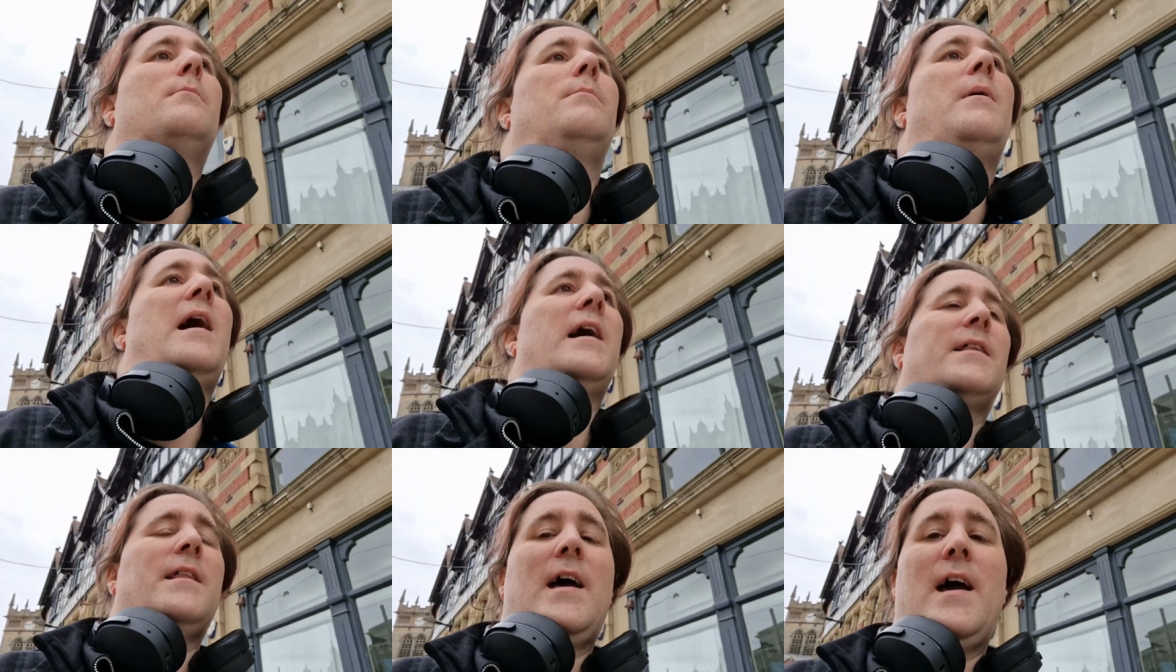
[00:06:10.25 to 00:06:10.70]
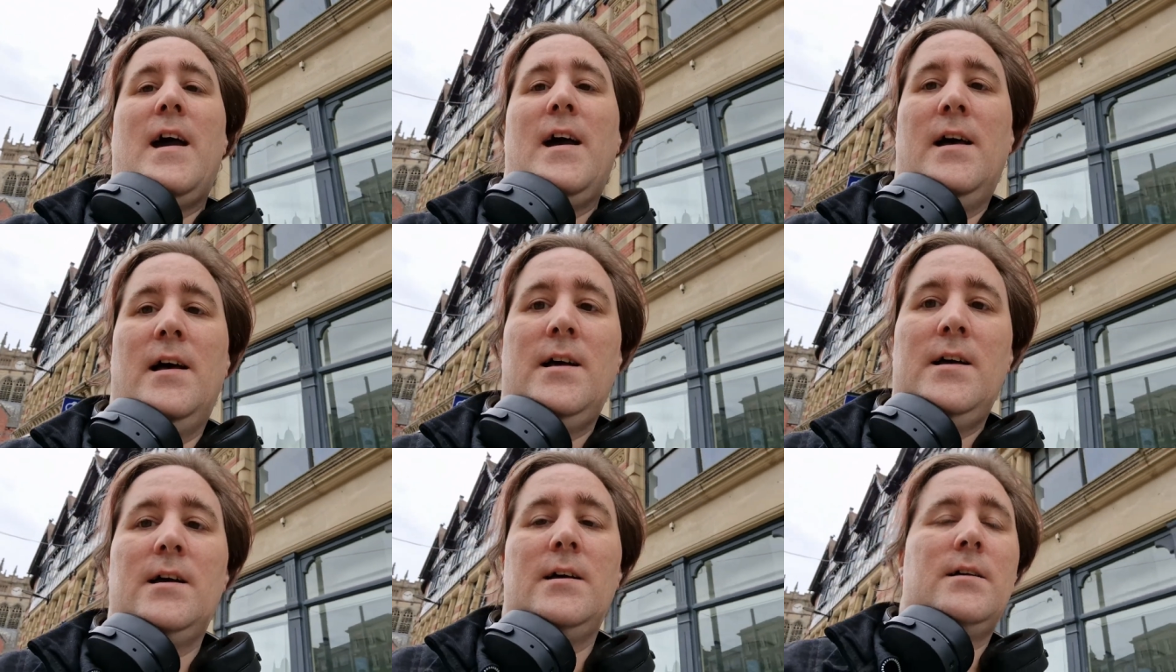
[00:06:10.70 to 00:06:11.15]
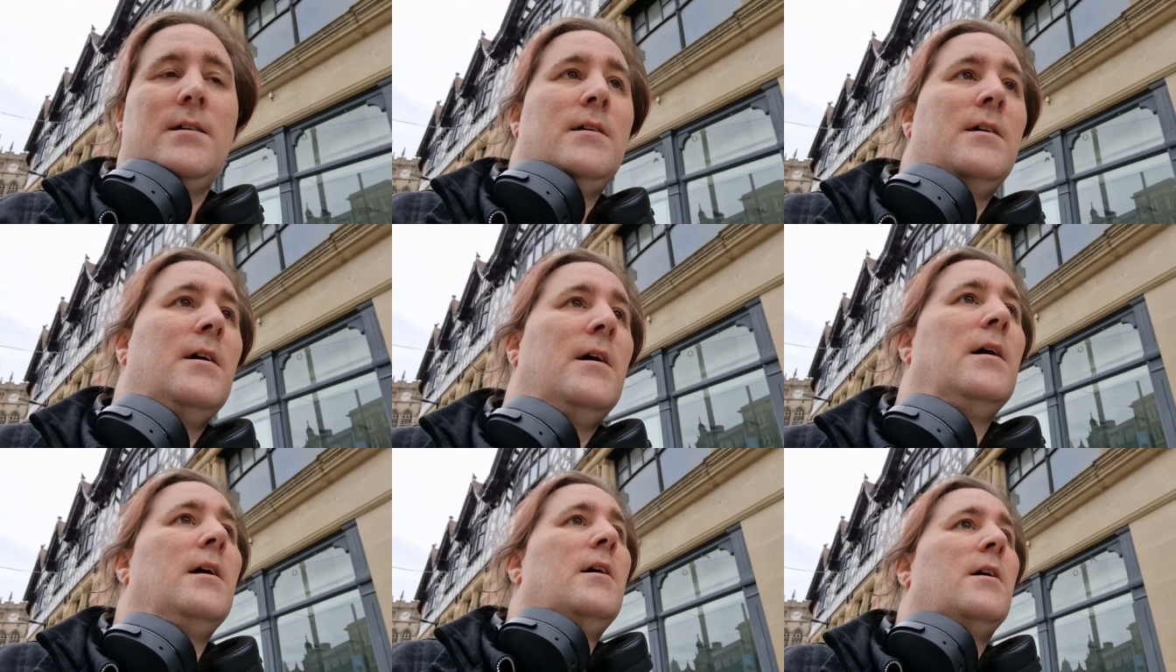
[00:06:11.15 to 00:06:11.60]
back there,
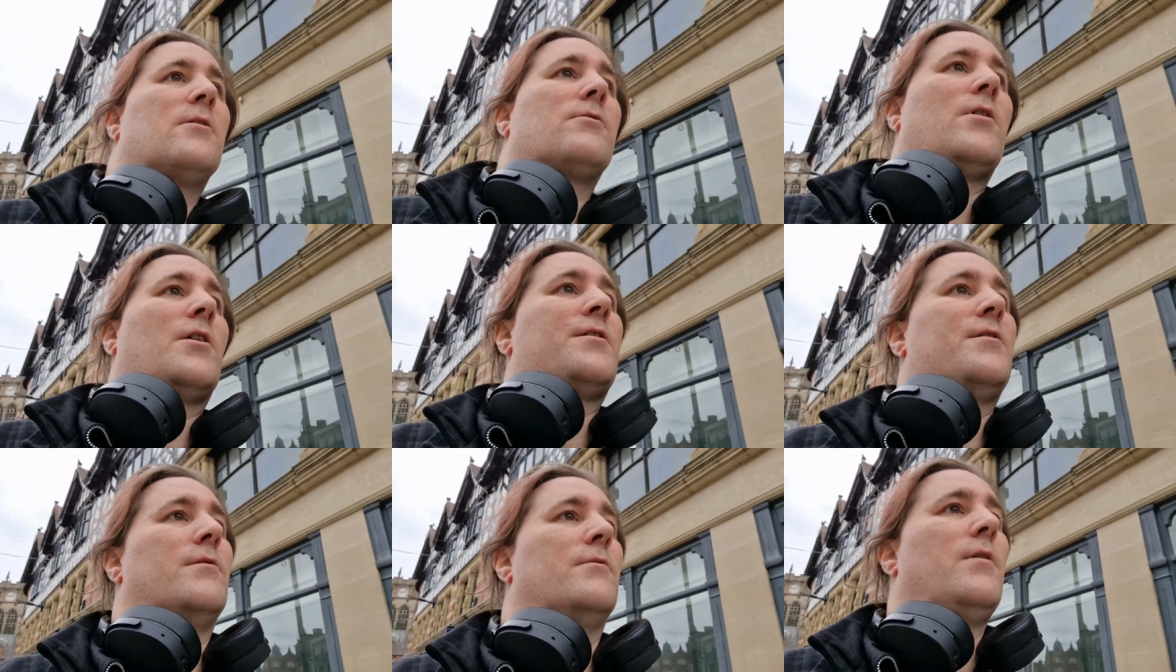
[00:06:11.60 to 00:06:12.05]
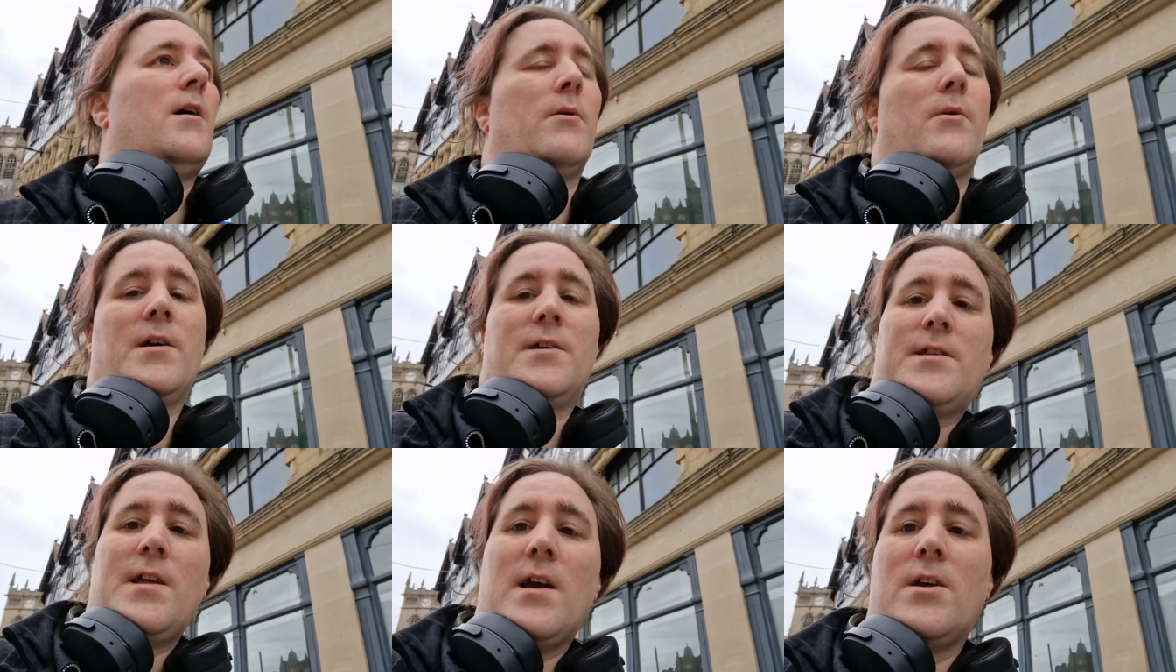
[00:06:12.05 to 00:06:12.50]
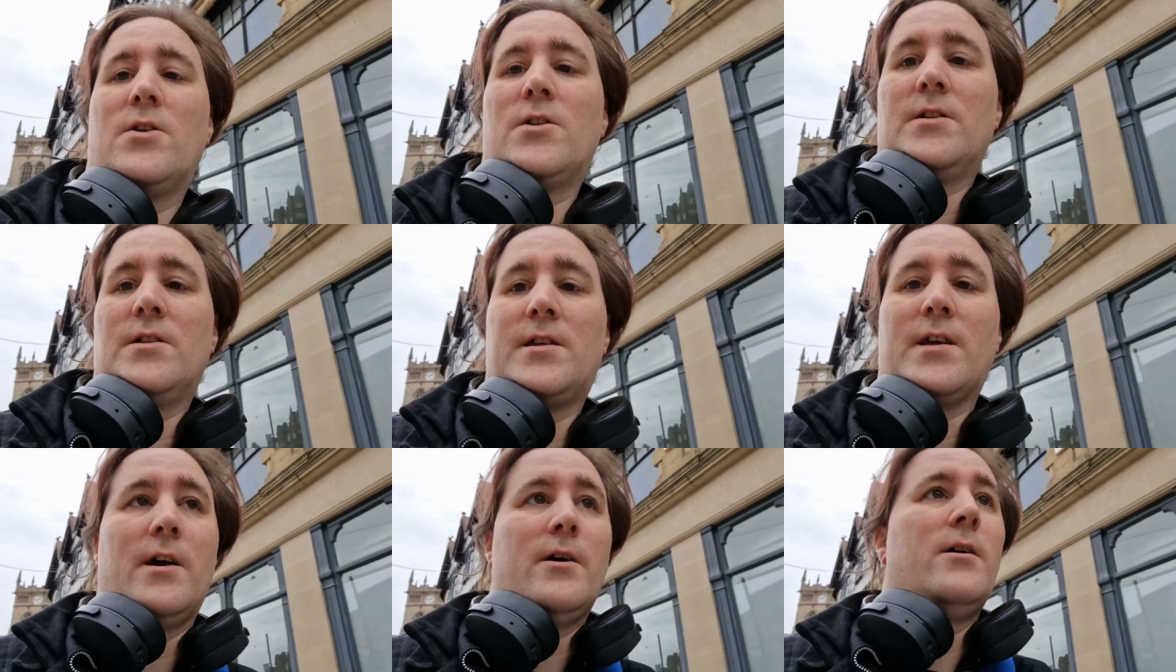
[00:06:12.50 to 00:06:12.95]
close to the railway
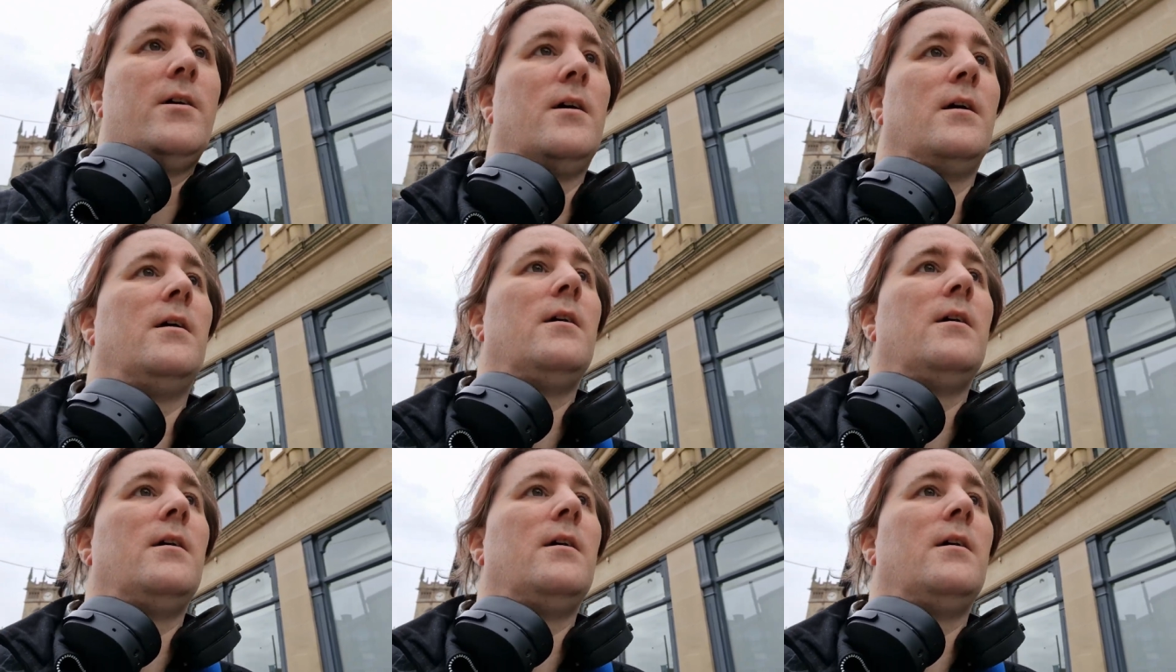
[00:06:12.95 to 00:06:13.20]
station. So,